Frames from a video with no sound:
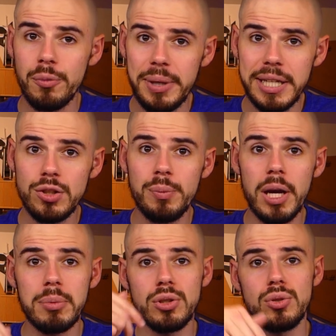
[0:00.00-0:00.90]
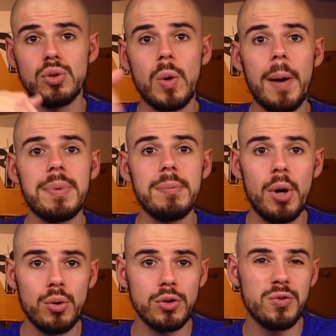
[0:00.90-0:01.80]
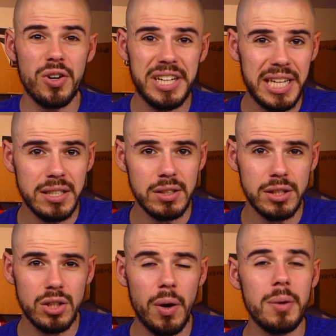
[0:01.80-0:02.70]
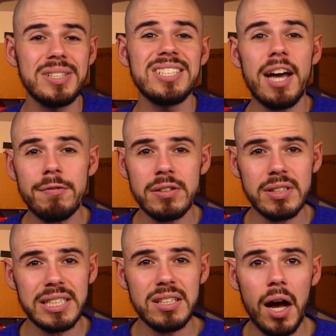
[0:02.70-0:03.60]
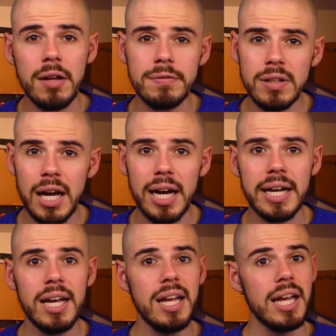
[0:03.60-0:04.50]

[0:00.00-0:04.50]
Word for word: for me to be able to swap the motors very easily. So I would definitely not fly